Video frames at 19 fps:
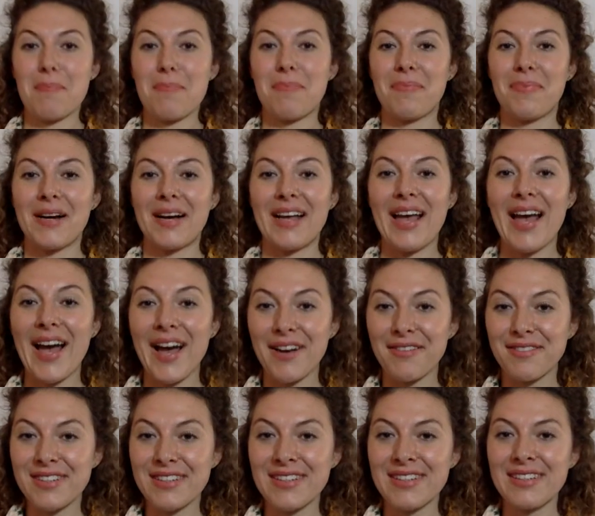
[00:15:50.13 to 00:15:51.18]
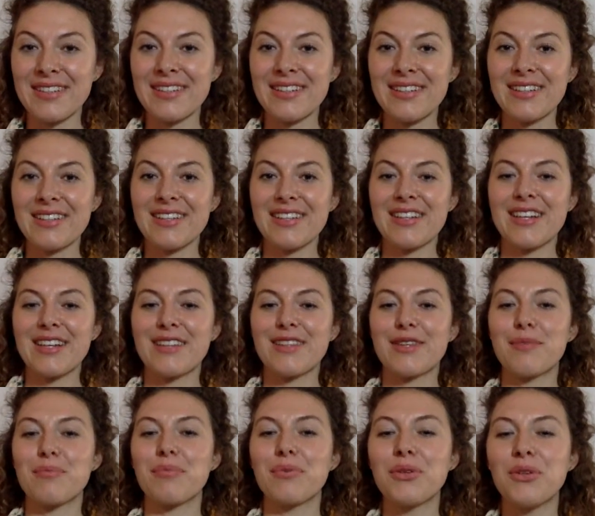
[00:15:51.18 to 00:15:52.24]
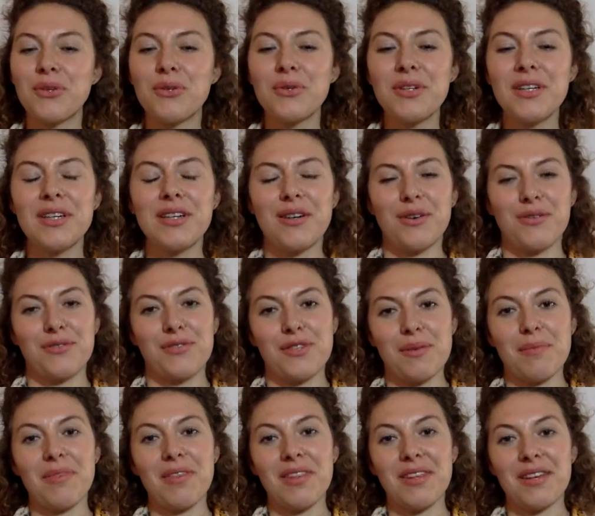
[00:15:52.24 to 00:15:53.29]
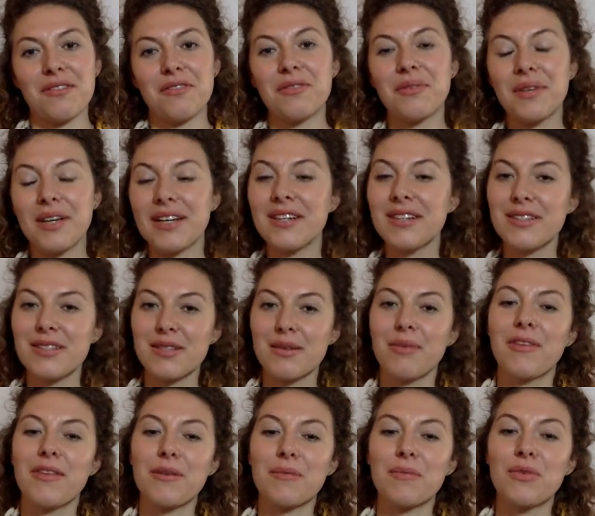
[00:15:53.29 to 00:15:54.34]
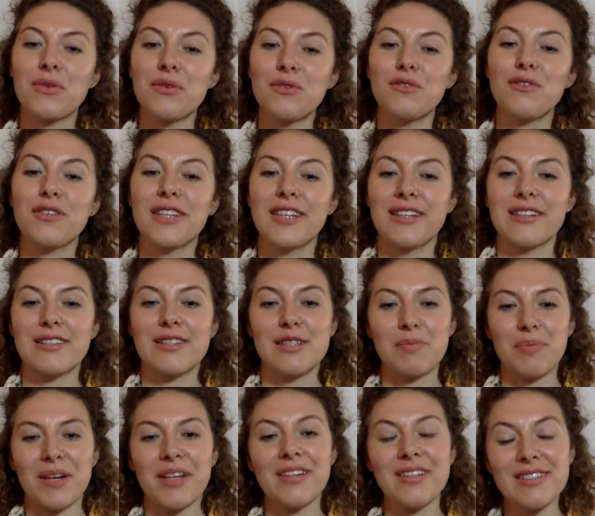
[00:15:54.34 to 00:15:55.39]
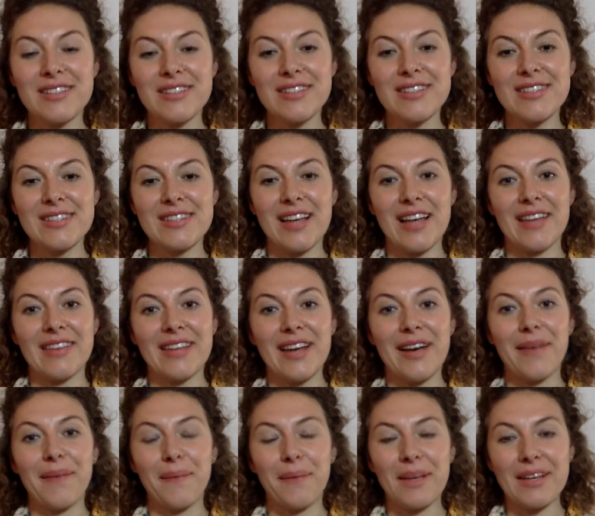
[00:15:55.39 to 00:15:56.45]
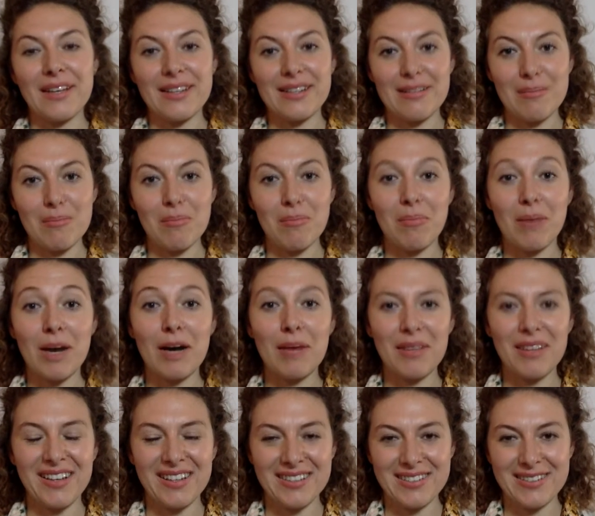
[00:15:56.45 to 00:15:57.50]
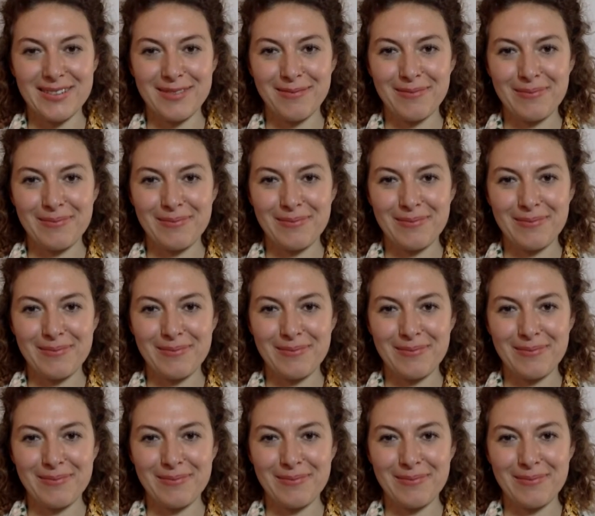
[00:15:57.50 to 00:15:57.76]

by having the beauty of something, creating something beautiful that inspires us and that we can marvel at.